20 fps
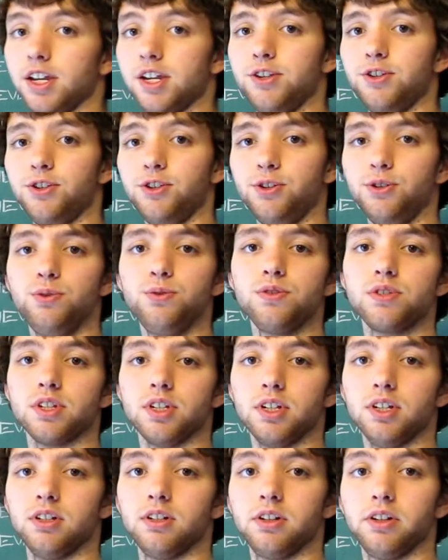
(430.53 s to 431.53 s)
and use
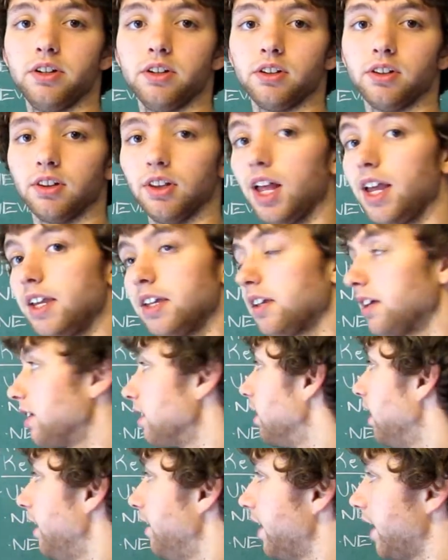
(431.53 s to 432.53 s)
it
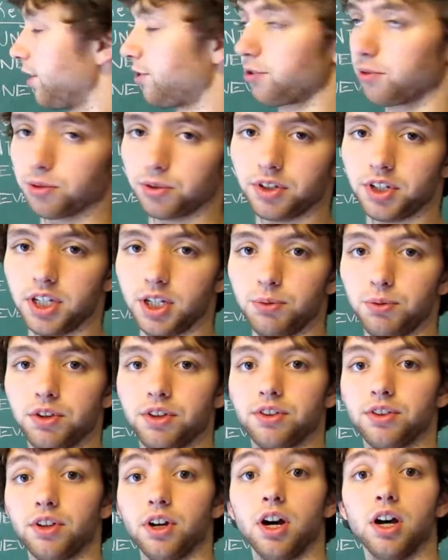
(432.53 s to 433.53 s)
like a natural key
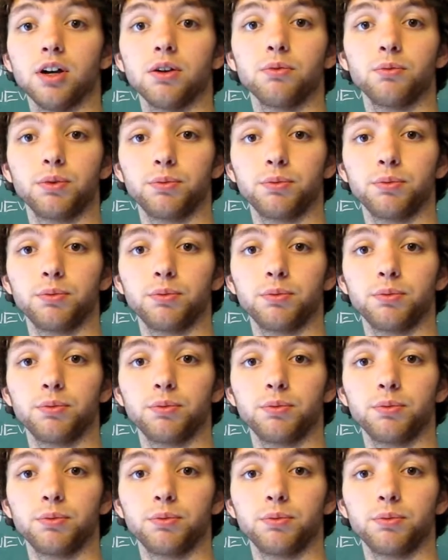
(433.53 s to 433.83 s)
with uh,